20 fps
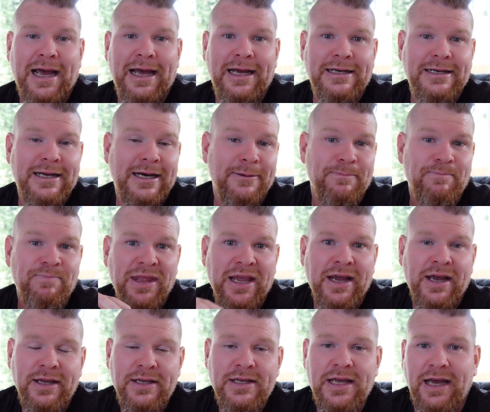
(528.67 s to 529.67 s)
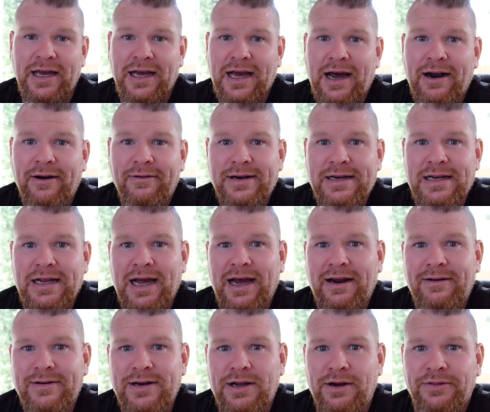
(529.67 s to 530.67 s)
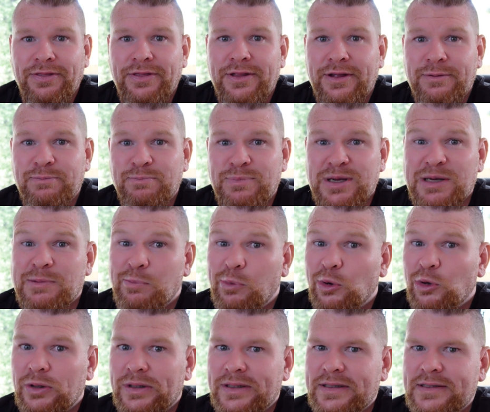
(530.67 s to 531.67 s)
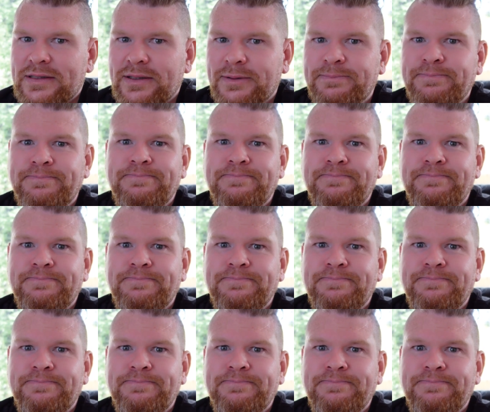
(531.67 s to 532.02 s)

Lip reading: and hurry on the big boys.